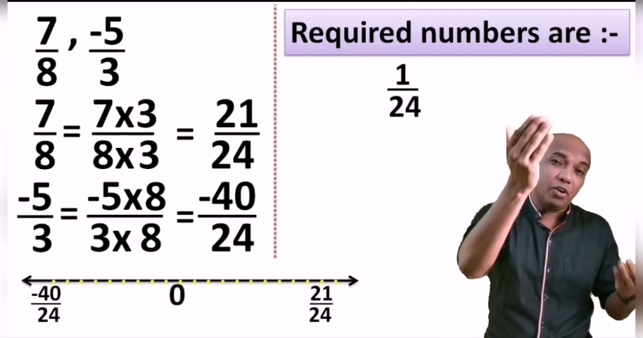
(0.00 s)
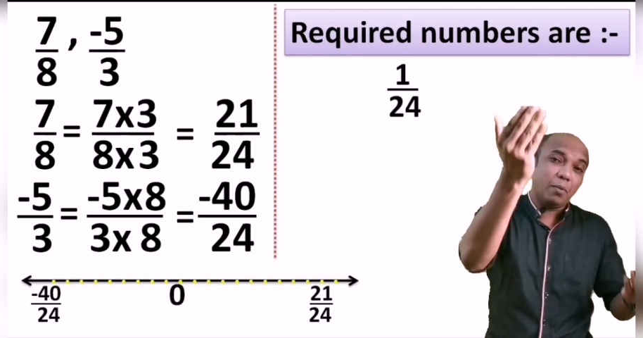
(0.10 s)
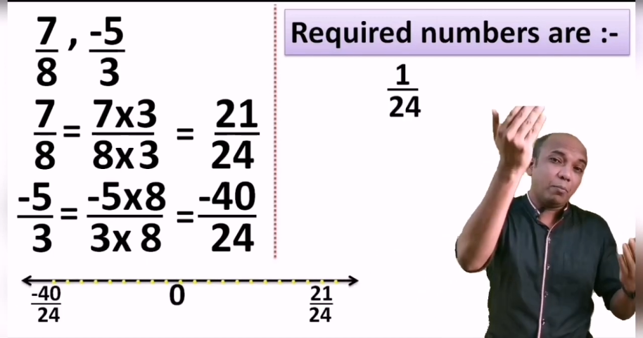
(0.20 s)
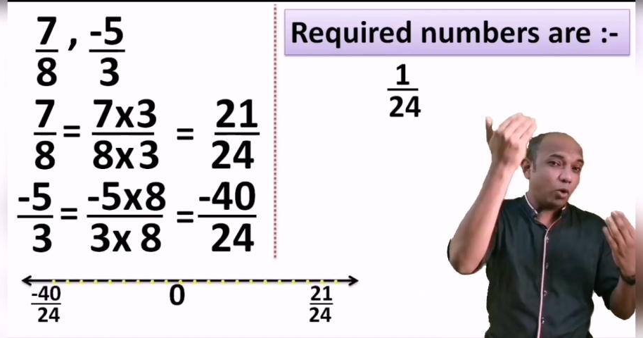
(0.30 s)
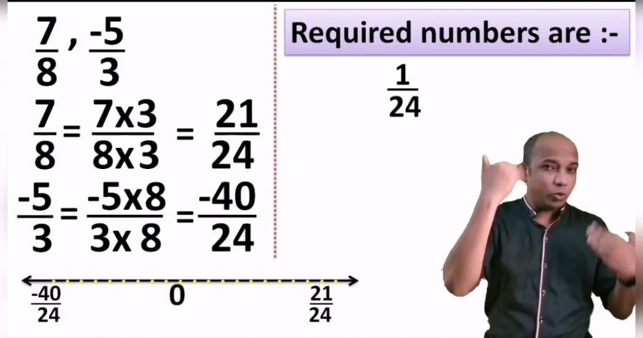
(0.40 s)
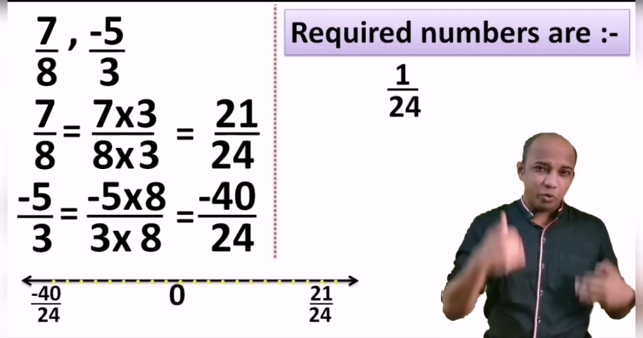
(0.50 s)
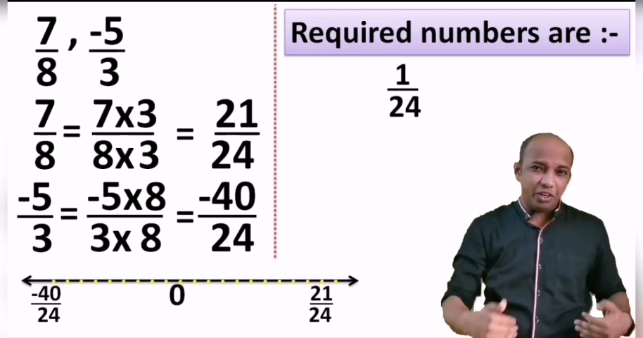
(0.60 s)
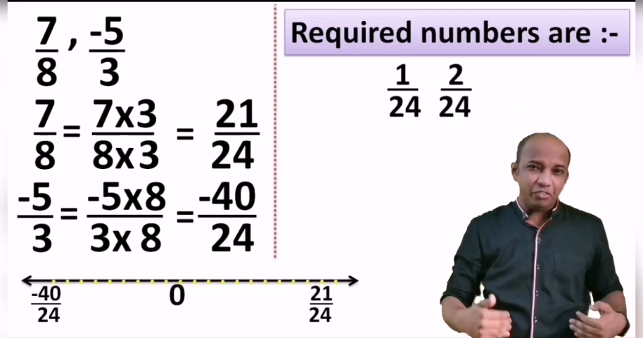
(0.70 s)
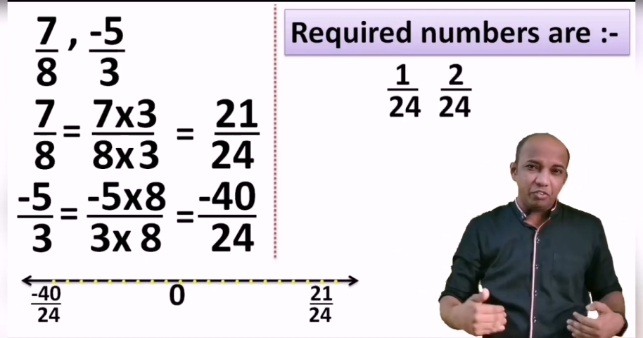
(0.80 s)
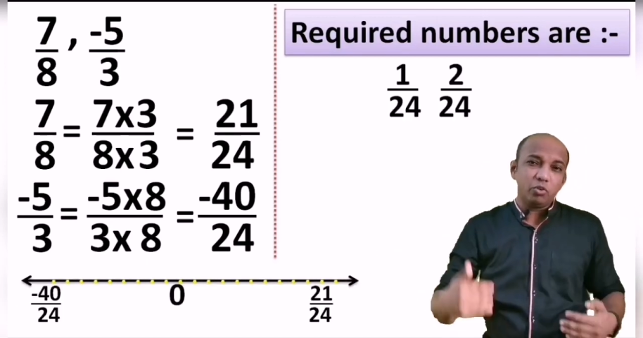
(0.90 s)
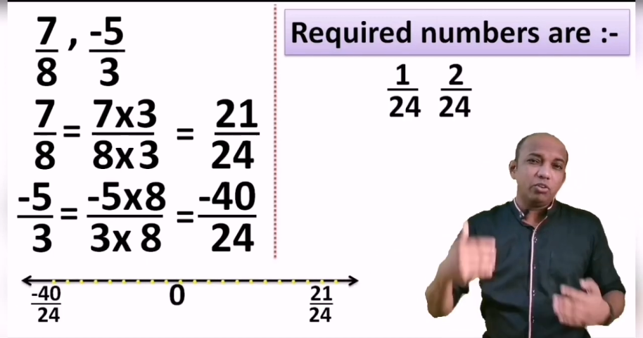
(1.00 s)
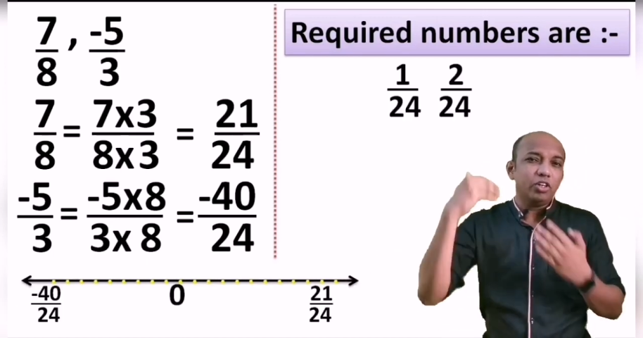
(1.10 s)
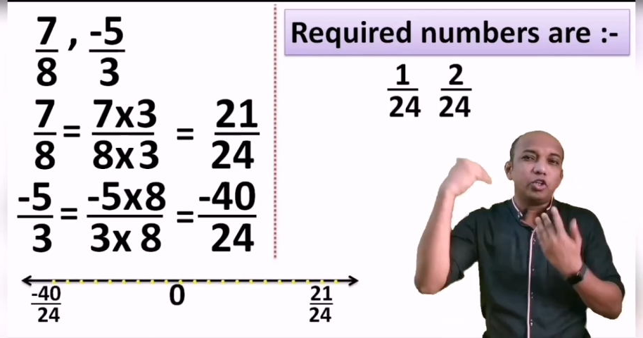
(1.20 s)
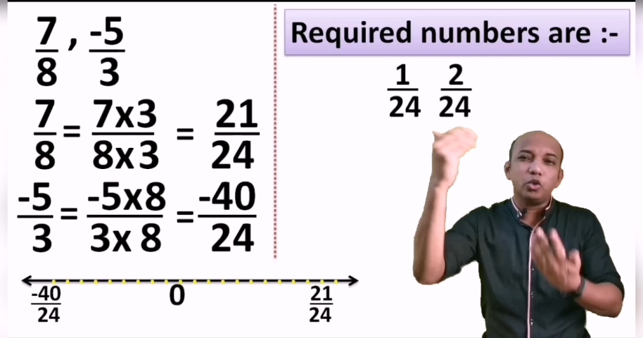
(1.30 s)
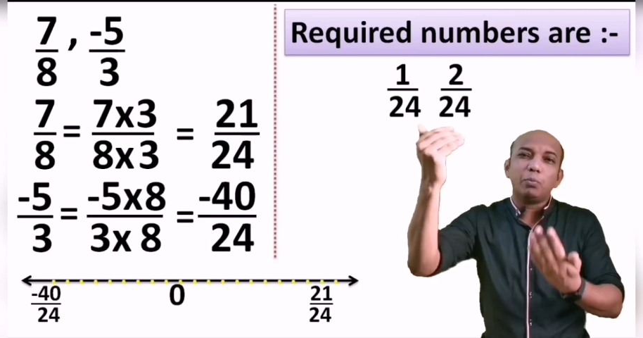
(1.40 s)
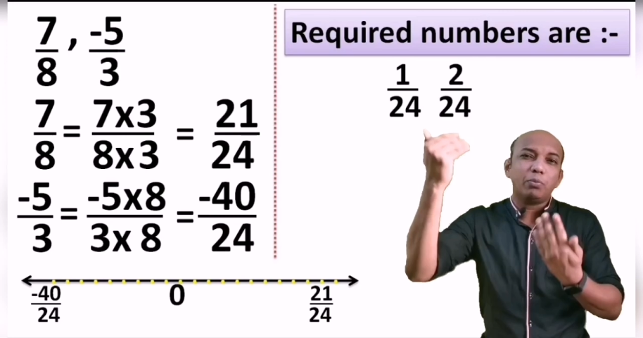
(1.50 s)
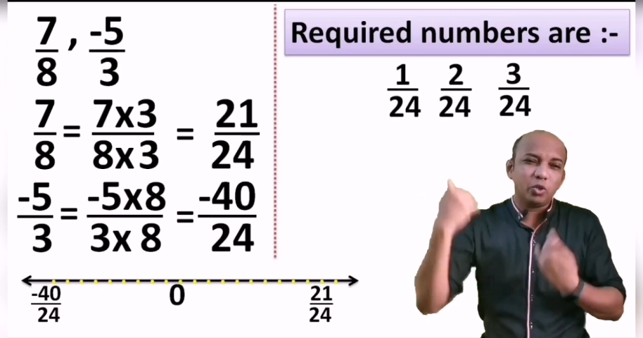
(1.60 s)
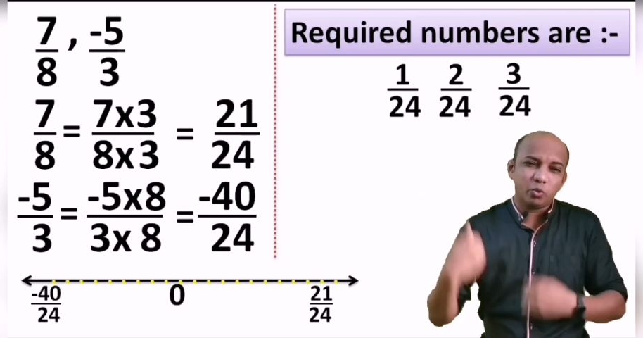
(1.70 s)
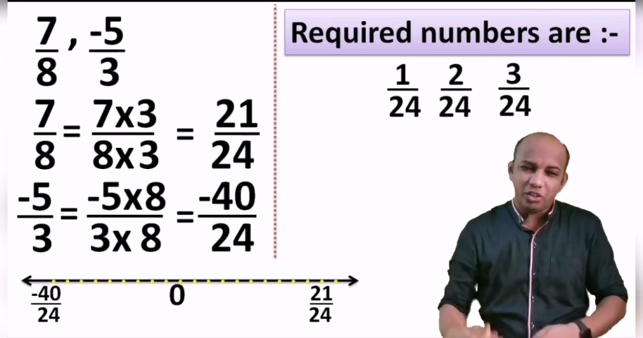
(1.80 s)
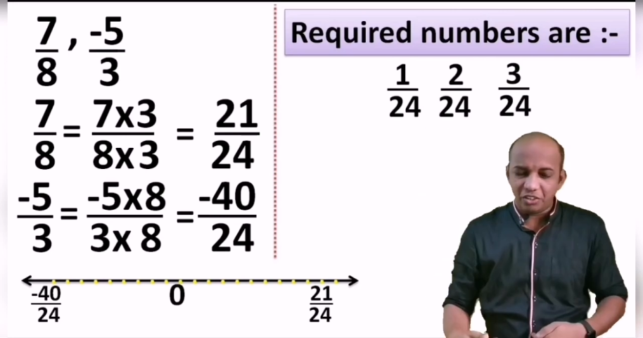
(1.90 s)
1 upon 24, 2
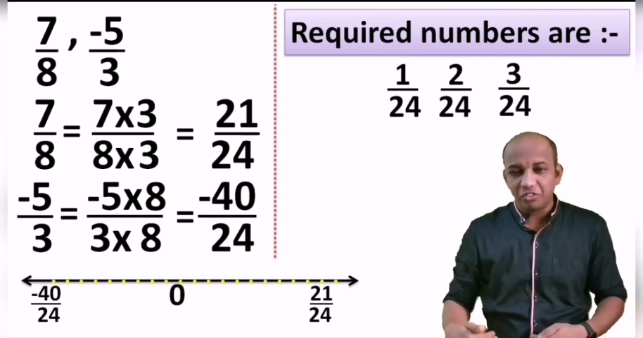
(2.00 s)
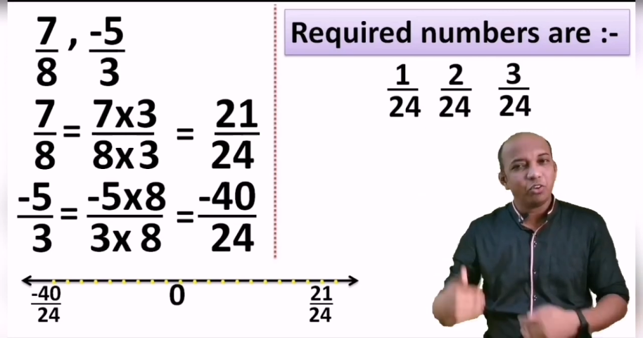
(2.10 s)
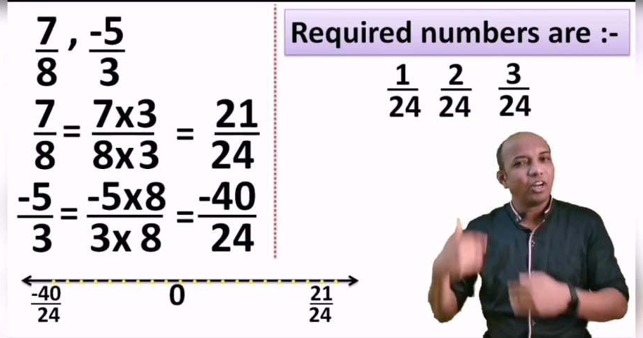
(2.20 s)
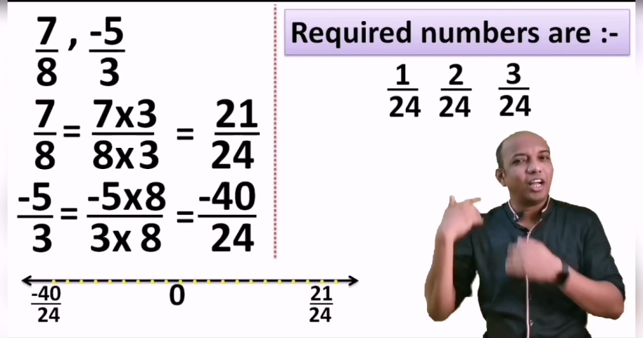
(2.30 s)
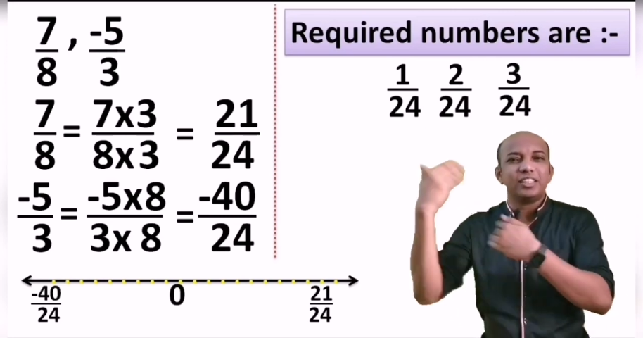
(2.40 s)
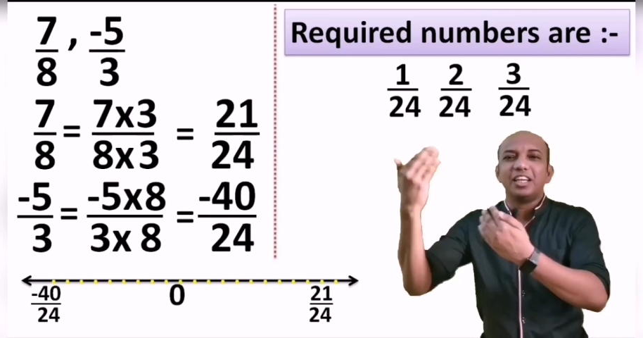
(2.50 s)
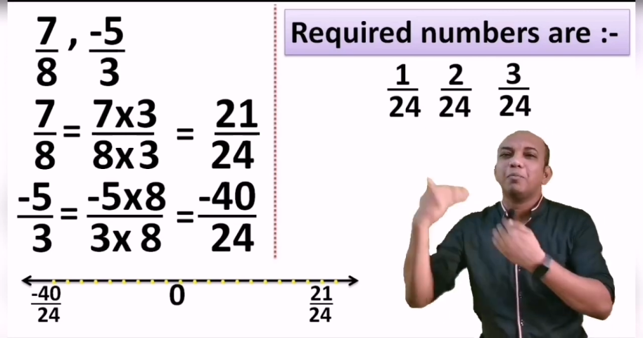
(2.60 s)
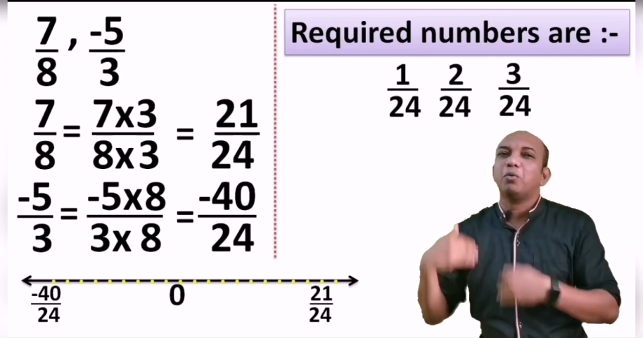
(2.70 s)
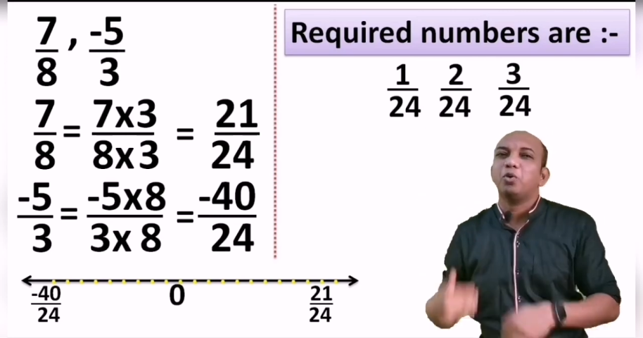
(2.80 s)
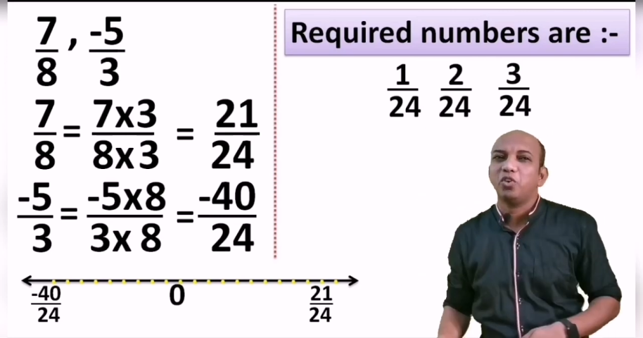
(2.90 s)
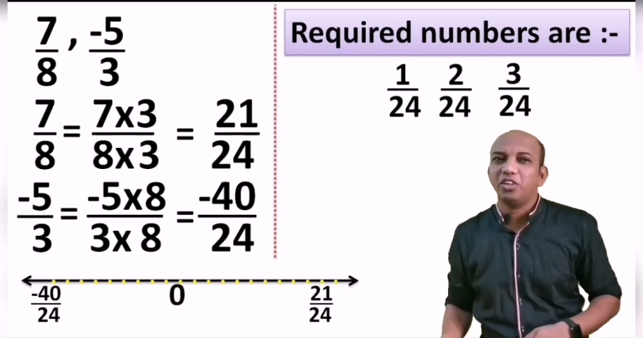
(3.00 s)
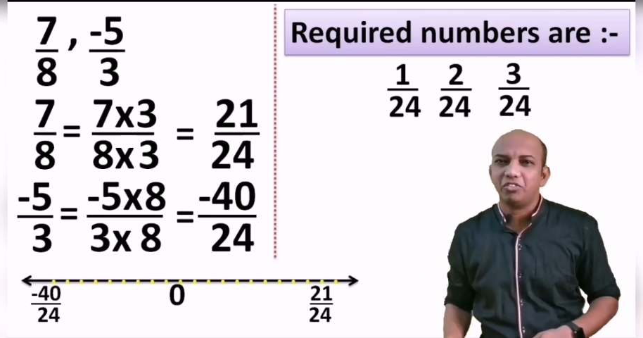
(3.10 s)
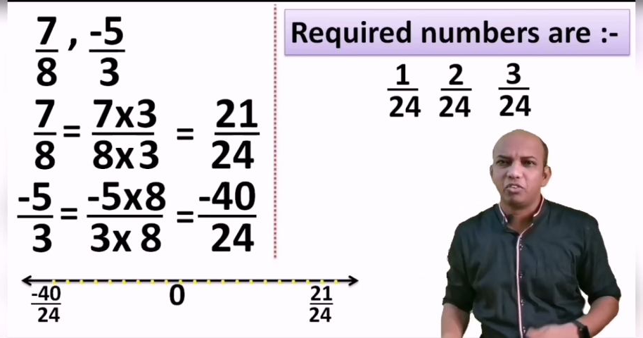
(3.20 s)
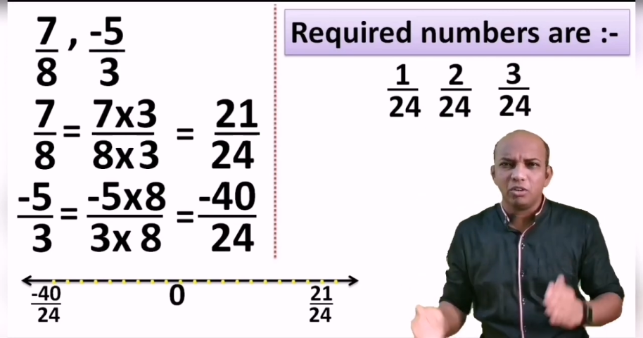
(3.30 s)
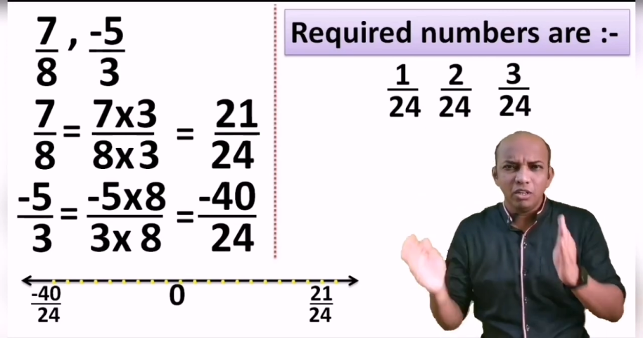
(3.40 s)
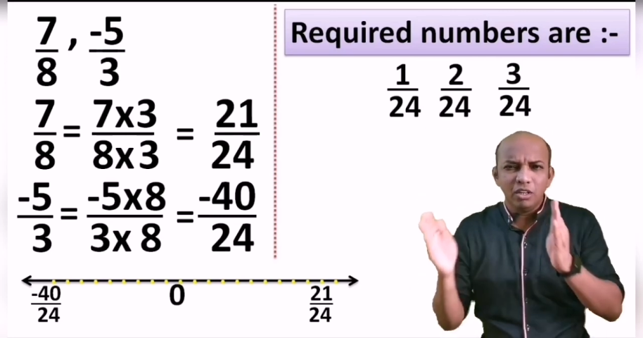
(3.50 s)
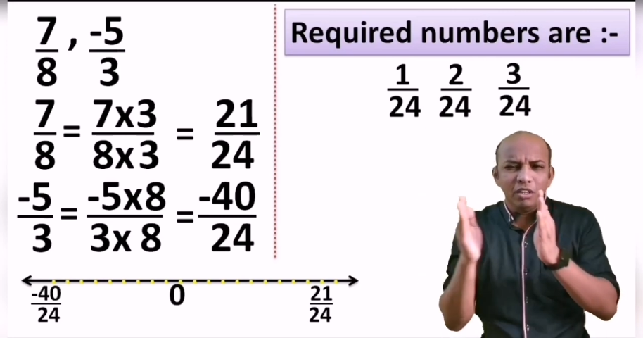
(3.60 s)
upon 24 and 3 upon 24,